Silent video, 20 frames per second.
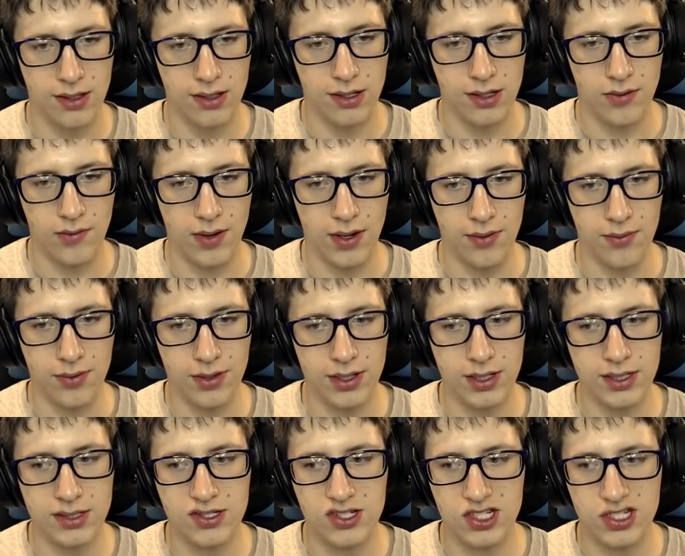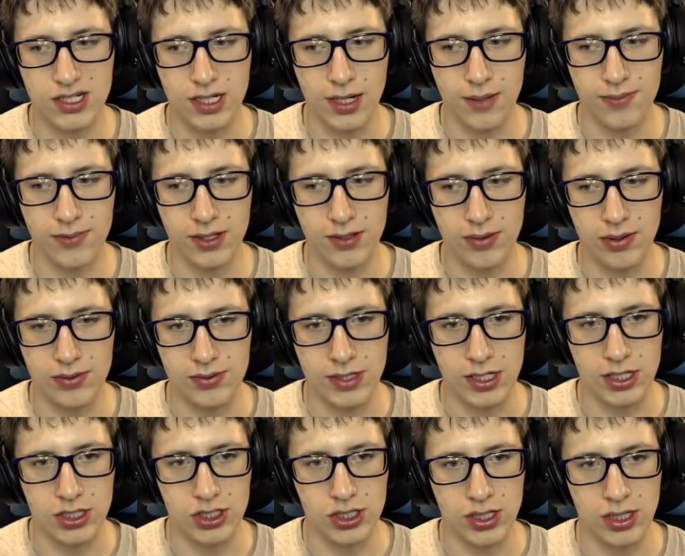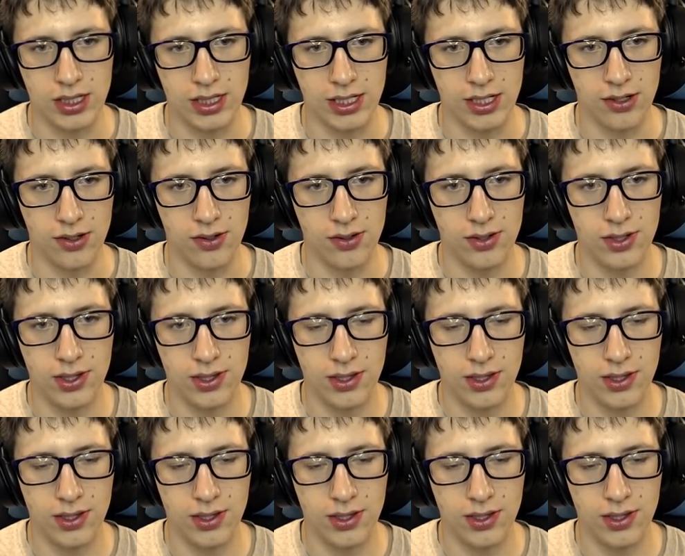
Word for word: Alright, we're going to stop the rotation of the Earth.